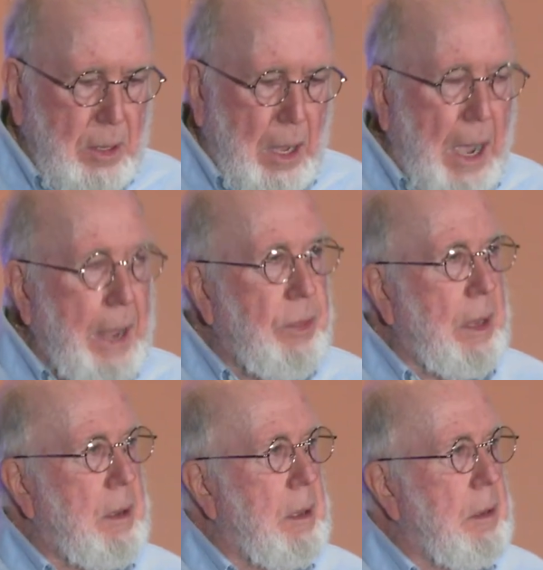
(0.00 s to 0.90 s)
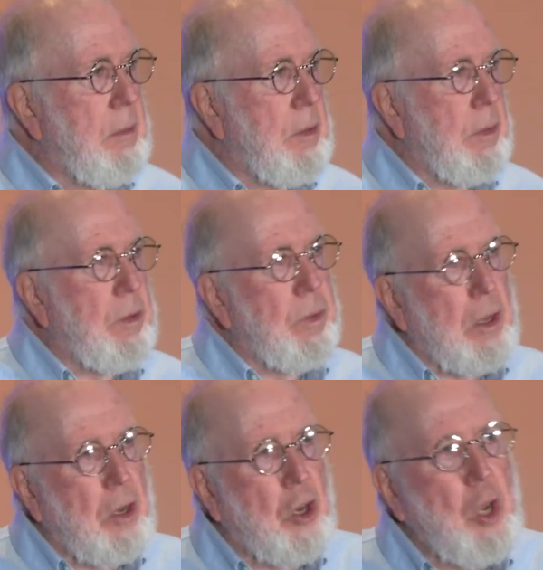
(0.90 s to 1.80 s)
I think the, the,
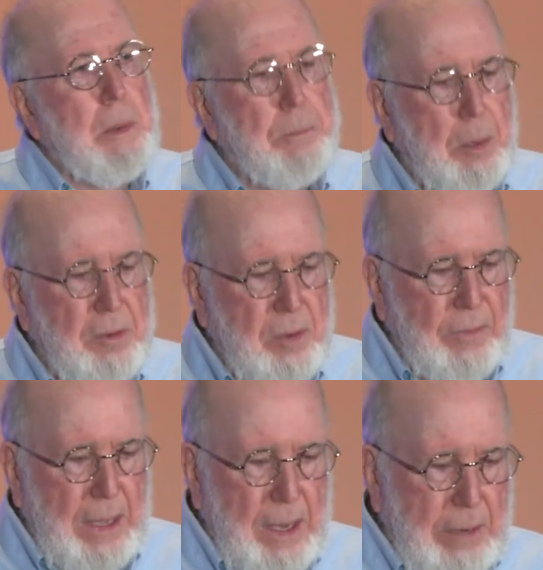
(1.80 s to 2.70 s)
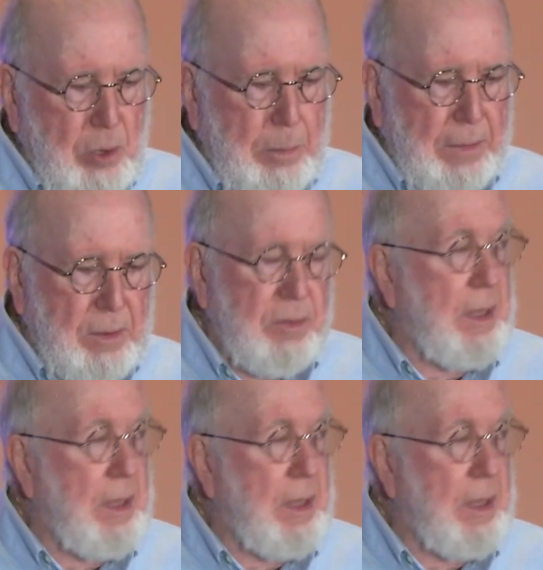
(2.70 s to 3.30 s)
the human purpose of AI and robots is